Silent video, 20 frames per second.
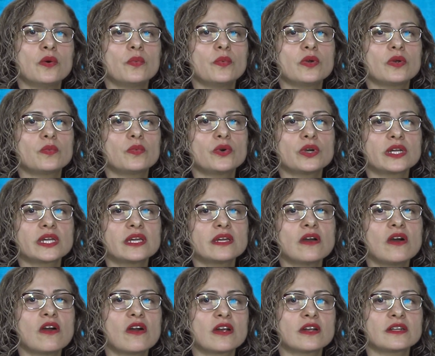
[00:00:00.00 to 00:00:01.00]
we're working
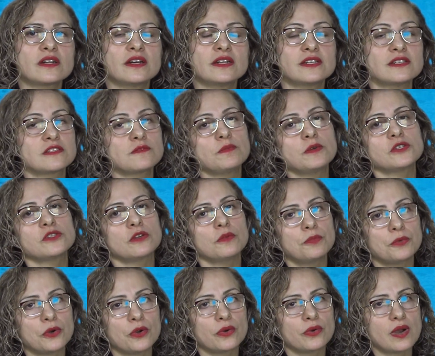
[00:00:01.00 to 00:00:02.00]
hard on a special
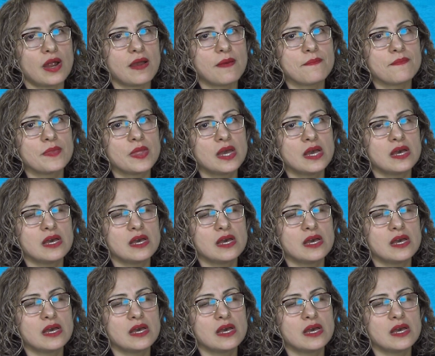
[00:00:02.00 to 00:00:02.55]
program,